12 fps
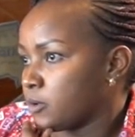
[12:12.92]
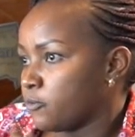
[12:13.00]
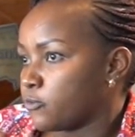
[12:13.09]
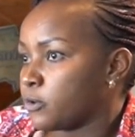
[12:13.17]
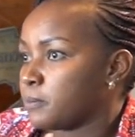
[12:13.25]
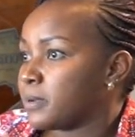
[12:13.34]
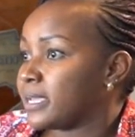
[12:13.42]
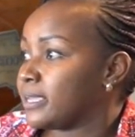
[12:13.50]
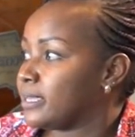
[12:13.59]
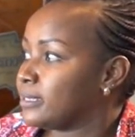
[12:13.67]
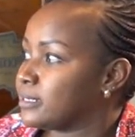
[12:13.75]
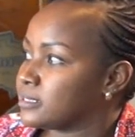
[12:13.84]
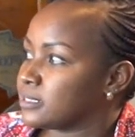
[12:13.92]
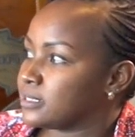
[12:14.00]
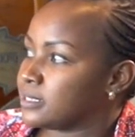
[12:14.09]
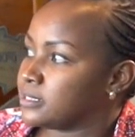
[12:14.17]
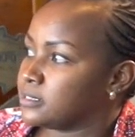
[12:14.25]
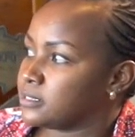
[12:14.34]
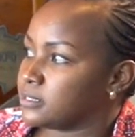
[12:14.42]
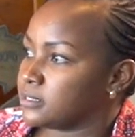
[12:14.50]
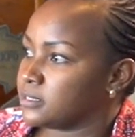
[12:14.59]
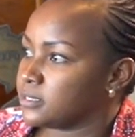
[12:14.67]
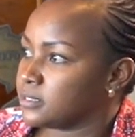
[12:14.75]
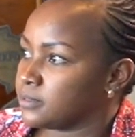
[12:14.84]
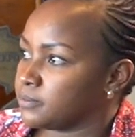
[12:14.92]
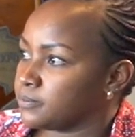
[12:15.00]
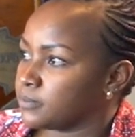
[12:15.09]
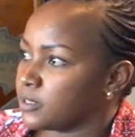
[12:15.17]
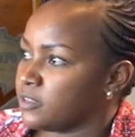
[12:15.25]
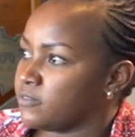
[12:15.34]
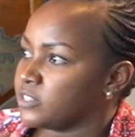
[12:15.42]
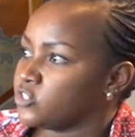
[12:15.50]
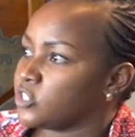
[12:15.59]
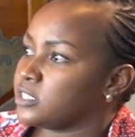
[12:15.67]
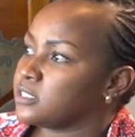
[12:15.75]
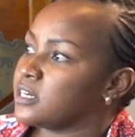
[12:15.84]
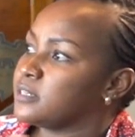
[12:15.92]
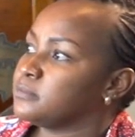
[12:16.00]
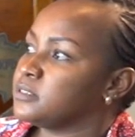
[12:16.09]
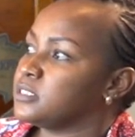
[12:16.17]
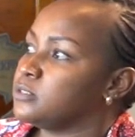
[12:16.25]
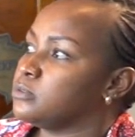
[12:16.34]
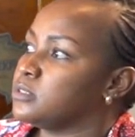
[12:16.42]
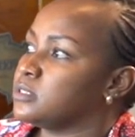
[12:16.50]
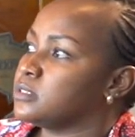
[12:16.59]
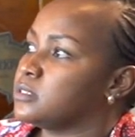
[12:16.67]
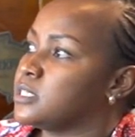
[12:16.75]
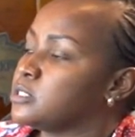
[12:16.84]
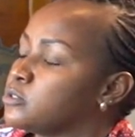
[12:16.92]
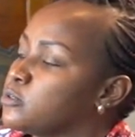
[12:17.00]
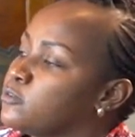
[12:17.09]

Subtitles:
From my end as a dentist, if a child comes in with dental